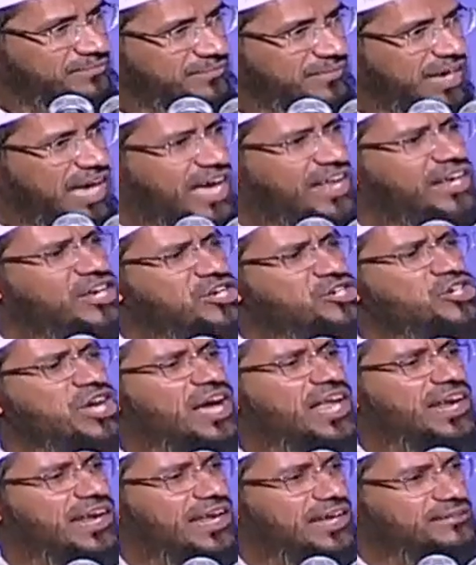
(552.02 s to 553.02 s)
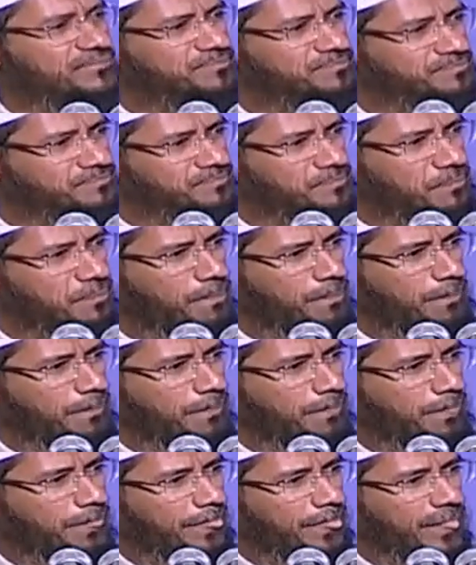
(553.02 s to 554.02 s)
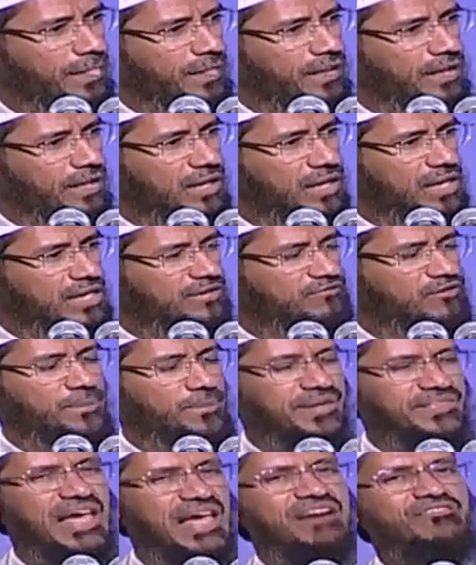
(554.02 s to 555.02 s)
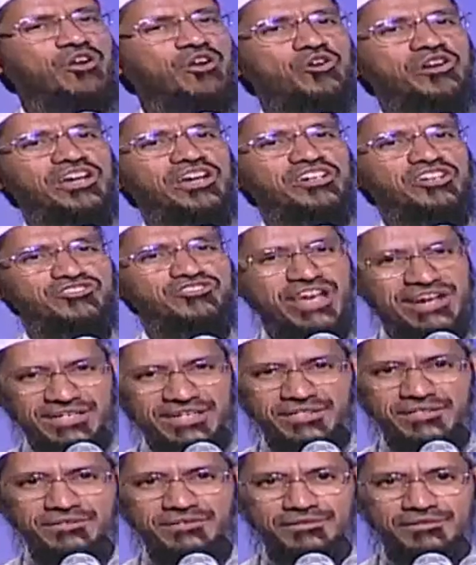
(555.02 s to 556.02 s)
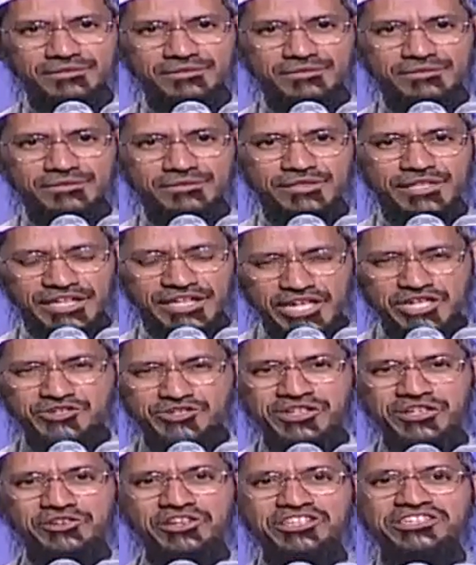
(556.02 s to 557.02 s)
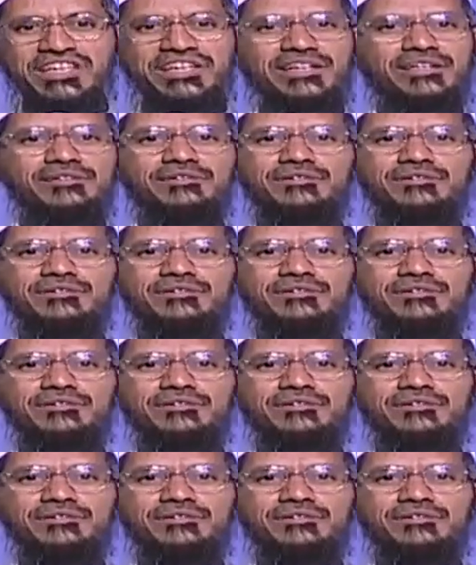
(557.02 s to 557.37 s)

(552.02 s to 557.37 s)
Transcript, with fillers: And inshallah, it will be a Dawah-oriented channel, initially reaching